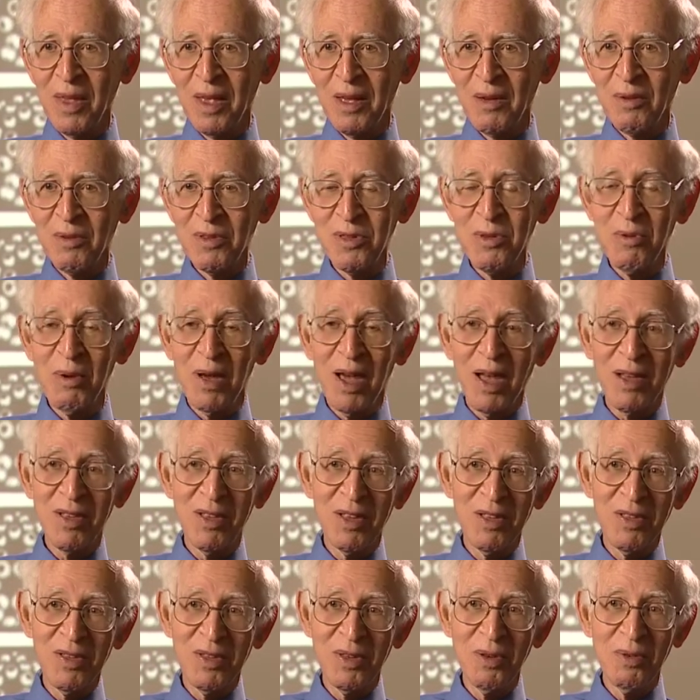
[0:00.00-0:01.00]
which you
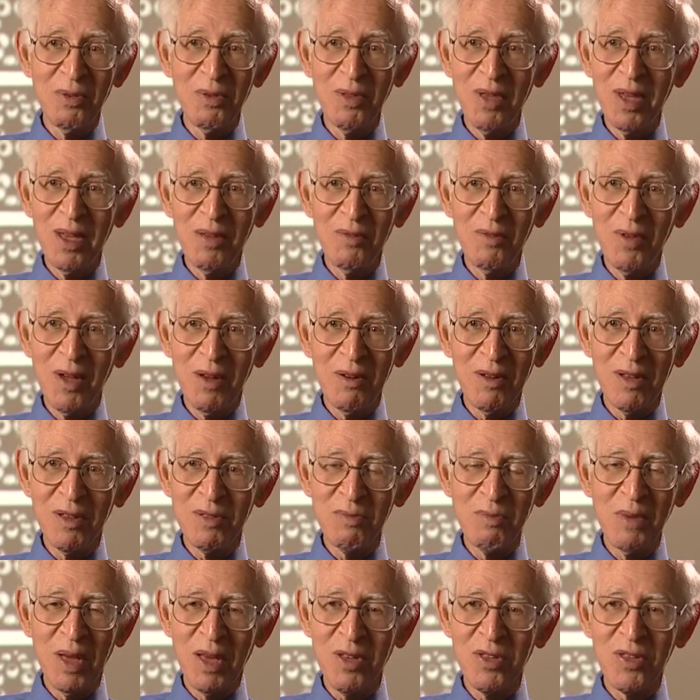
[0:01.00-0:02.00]
added to the various
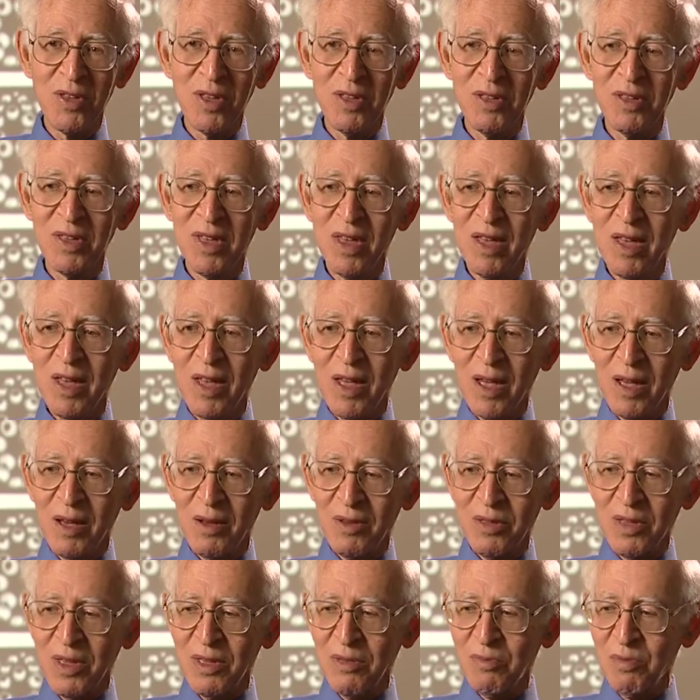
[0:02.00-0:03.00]
mixtures,
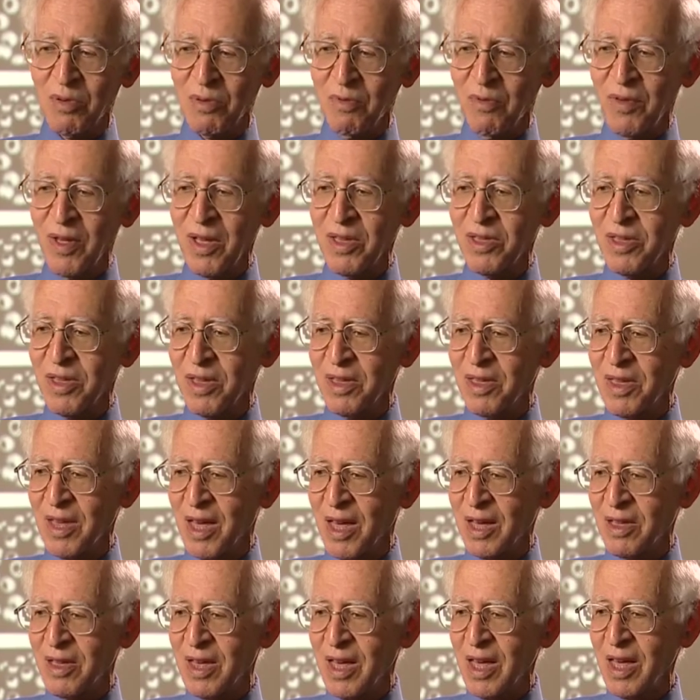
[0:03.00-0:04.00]
because it prevented
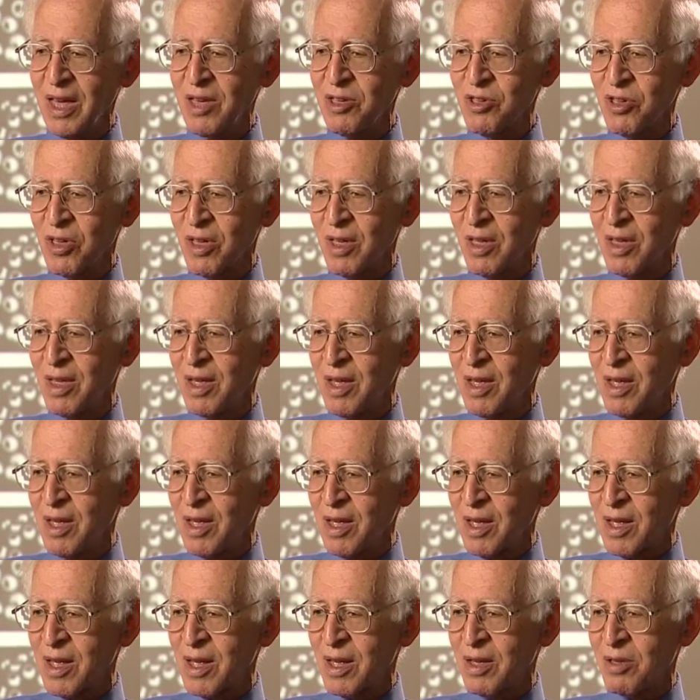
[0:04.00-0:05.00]
adhesion
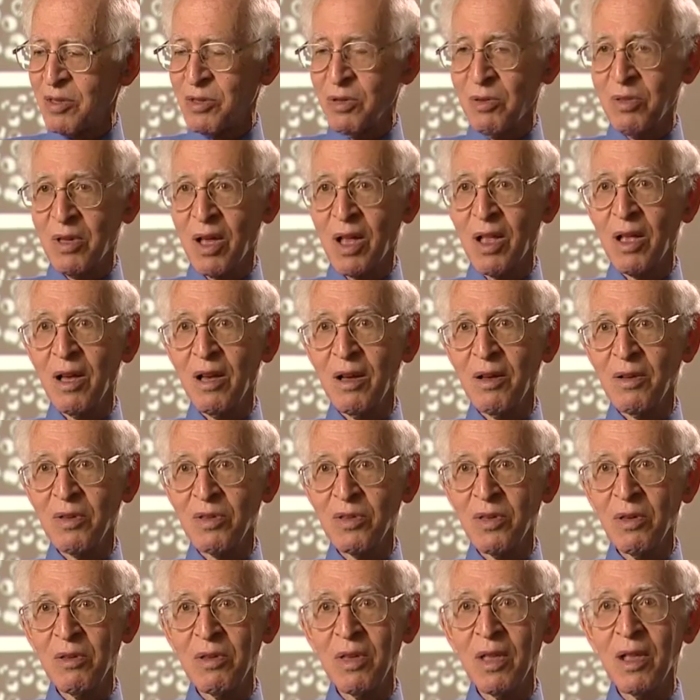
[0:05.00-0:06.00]
uh, to the
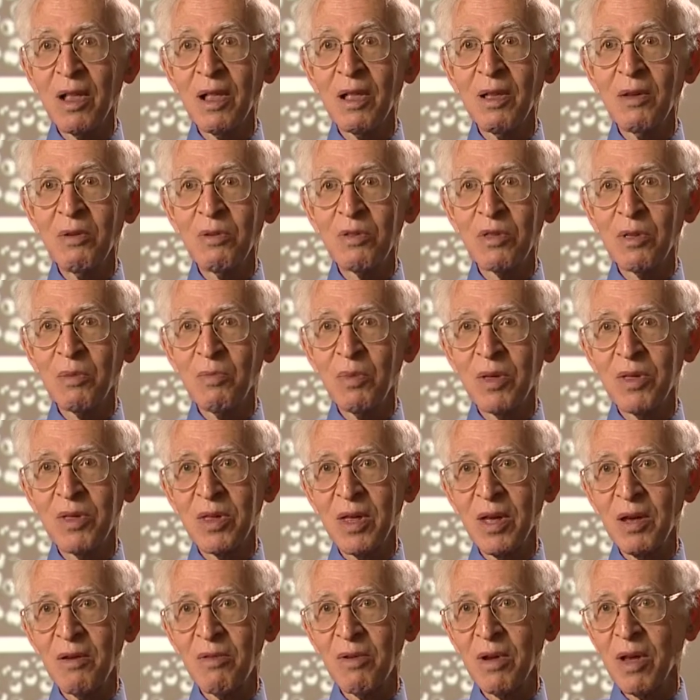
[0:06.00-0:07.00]
glass, so you didn't lose the
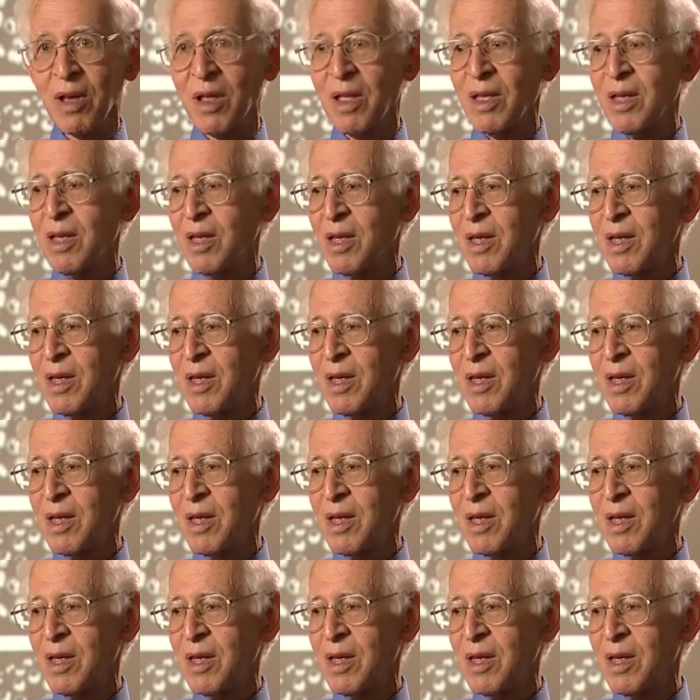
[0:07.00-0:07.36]
material.